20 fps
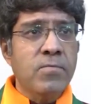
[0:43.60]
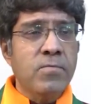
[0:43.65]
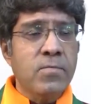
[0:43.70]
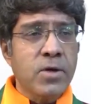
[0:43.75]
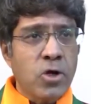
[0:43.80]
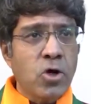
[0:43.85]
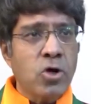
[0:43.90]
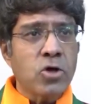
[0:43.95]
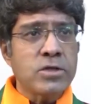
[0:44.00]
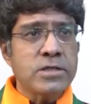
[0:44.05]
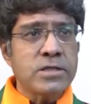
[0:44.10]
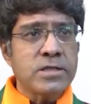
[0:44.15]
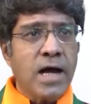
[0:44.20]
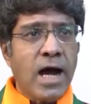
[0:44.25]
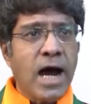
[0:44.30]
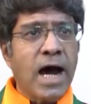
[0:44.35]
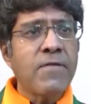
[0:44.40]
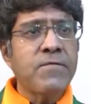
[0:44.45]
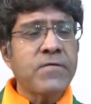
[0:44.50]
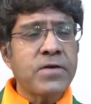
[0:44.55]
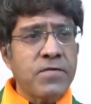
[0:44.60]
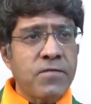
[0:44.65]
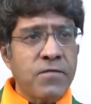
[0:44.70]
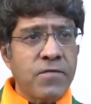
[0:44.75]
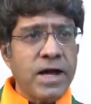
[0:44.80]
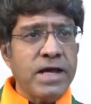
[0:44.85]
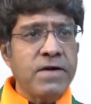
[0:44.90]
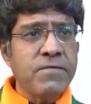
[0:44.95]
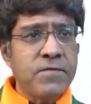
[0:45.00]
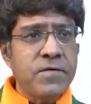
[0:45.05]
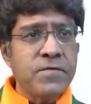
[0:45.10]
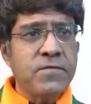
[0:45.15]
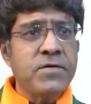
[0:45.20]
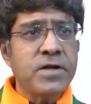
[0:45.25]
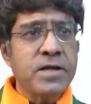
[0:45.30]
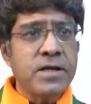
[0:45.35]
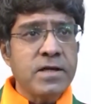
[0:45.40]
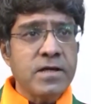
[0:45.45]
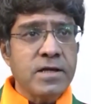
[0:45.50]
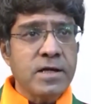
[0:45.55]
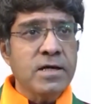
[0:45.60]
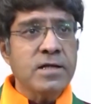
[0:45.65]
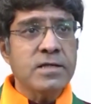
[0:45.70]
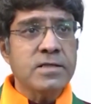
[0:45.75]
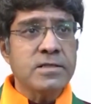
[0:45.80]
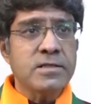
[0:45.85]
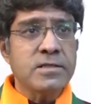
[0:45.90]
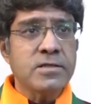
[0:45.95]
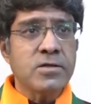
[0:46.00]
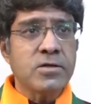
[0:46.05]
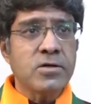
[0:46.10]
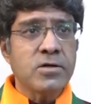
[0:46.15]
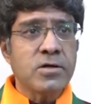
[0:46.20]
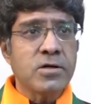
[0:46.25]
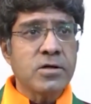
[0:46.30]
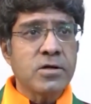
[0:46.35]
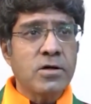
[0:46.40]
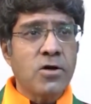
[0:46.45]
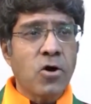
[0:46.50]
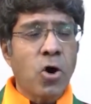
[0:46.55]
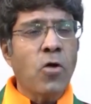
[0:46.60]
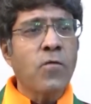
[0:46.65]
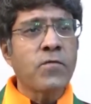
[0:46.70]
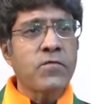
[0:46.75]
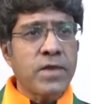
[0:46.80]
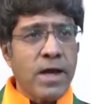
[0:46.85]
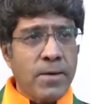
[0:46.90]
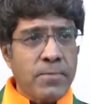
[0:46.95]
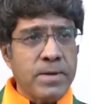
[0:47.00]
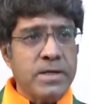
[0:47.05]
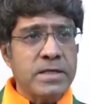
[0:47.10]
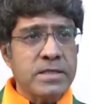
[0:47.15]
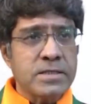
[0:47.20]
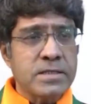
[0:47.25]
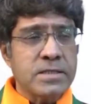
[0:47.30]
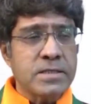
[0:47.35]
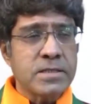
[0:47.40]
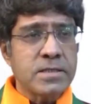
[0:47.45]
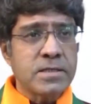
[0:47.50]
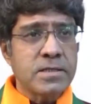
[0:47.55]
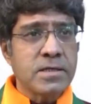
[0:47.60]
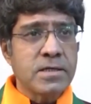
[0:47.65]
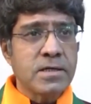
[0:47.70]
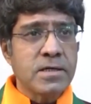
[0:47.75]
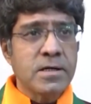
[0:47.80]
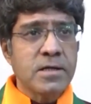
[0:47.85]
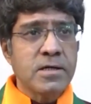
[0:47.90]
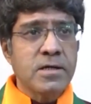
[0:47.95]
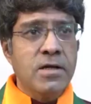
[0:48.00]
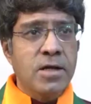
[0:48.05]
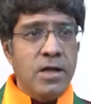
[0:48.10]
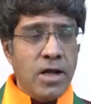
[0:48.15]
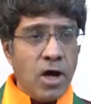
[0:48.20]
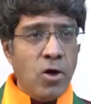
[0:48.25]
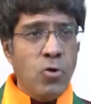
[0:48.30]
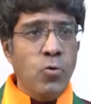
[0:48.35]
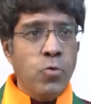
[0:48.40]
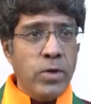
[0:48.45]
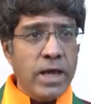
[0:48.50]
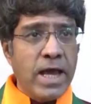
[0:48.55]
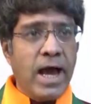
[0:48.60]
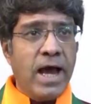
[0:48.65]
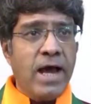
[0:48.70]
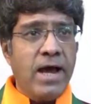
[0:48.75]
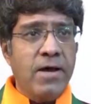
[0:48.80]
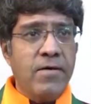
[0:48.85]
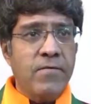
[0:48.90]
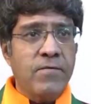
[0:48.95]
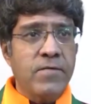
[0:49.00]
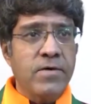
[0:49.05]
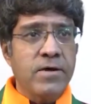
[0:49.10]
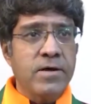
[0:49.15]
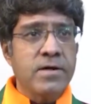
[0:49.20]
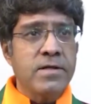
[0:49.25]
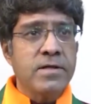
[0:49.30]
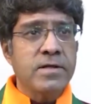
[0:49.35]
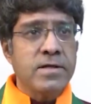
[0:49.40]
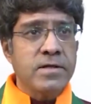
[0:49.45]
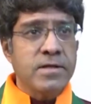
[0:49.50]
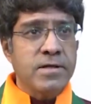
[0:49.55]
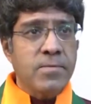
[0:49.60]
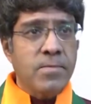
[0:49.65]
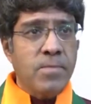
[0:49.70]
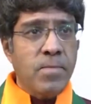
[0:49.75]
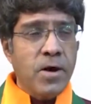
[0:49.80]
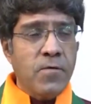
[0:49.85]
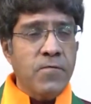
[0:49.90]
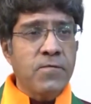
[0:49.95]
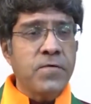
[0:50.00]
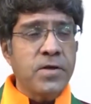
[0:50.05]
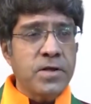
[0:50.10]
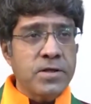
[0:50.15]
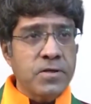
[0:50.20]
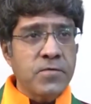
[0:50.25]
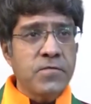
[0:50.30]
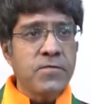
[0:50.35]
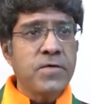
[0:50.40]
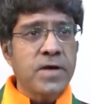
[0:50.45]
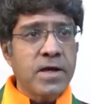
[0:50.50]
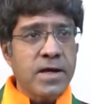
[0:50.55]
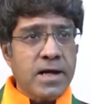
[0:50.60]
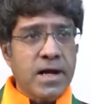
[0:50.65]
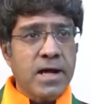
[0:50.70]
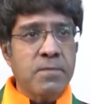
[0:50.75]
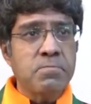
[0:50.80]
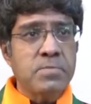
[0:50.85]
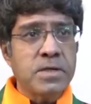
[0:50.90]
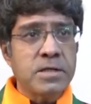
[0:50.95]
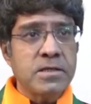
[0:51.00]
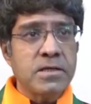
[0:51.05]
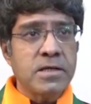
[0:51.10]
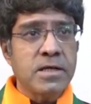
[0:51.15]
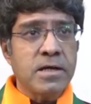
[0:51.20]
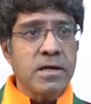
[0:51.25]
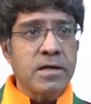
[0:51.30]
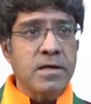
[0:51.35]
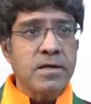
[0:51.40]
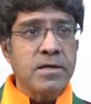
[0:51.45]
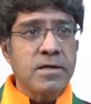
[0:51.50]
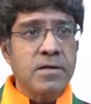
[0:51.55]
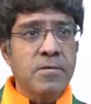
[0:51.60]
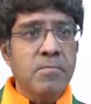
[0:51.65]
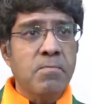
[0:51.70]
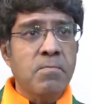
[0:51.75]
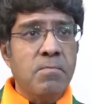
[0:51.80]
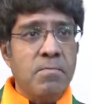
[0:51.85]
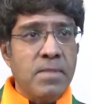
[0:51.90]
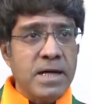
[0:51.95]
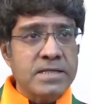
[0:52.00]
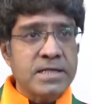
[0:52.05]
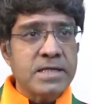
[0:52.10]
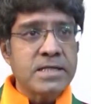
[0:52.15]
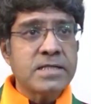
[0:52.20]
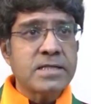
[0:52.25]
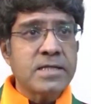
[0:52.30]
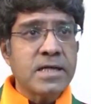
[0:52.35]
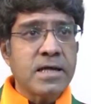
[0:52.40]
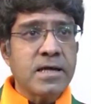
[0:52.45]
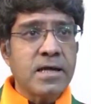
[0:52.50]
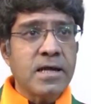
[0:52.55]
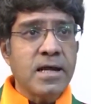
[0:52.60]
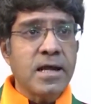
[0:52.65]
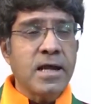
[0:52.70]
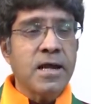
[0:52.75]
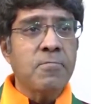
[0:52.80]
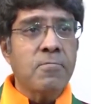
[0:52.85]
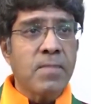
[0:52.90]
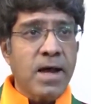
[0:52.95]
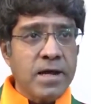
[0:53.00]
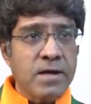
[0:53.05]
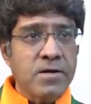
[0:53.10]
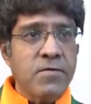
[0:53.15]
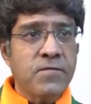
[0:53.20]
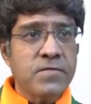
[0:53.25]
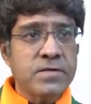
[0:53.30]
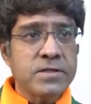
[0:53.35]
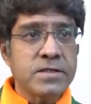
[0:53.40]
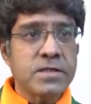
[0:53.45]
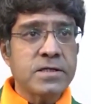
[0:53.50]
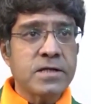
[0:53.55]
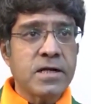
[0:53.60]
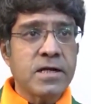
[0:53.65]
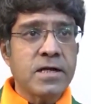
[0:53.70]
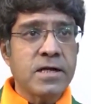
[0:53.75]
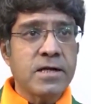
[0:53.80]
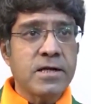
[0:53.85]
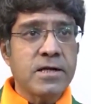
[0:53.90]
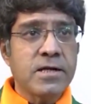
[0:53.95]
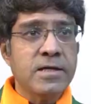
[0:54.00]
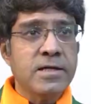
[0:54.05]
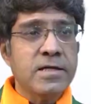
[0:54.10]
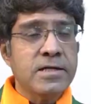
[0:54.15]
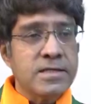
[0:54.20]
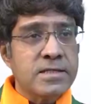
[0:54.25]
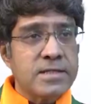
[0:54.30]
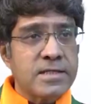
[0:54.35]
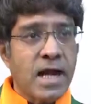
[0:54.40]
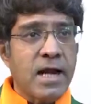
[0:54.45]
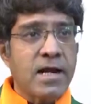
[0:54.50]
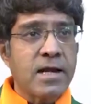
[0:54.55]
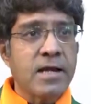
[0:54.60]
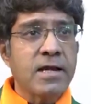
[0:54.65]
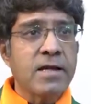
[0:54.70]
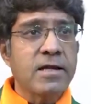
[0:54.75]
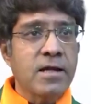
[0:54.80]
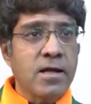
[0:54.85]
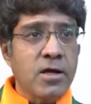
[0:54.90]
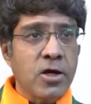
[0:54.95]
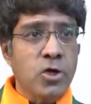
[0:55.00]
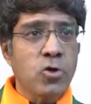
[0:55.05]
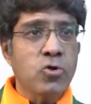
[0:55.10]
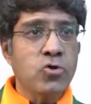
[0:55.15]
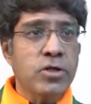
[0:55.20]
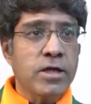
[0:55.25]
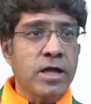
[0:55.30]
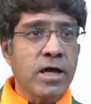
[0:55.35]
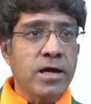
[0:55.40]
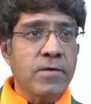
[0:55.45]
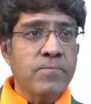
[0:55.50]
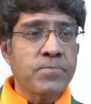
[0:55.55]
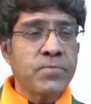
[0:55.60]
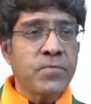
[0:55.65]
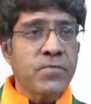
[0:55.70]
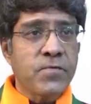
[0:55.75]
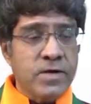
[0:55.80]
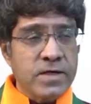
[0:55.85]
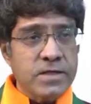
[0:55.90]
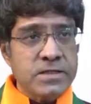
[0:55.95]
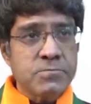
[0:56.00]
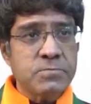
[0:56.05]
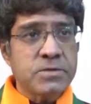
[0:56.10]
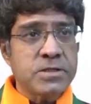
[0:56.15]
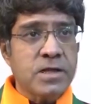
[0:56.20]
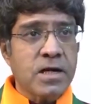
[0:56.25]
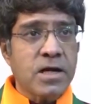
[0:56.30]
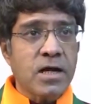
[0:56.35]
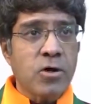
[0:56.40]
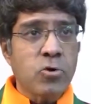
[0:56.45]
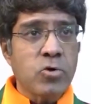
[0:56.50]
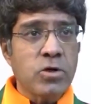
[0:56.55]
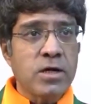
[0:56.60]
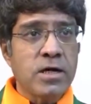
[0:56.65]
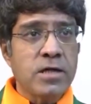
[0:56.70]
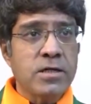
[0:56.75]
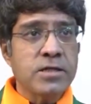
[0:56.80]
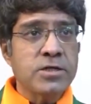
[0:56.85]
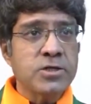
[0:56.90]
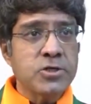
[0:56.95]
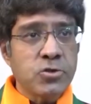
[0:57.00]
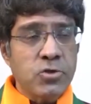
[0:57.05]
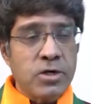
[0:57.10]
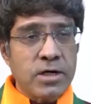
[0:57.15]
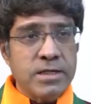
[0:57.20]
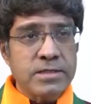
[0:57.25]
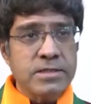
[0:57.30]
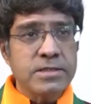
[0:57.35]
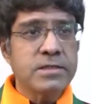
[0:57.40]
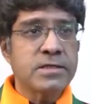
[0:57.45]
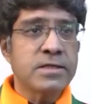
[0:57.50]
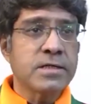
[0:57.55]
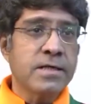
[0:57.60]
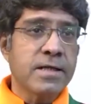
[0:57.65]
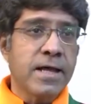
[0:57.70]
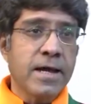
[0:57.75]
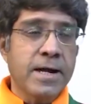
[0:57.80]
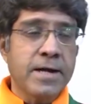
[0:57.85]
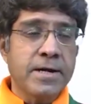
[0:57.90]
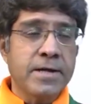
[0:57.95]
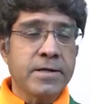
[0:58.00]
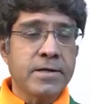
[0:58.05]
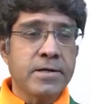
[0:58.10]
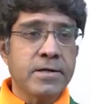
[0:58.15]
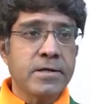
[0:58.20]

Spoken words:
Because after 550 years of tapas, now we have the Bhavya Divya Ram Mandir majestically and magnificently standing in Ayodhya. First, Mr. Rahul Gandhi should register that.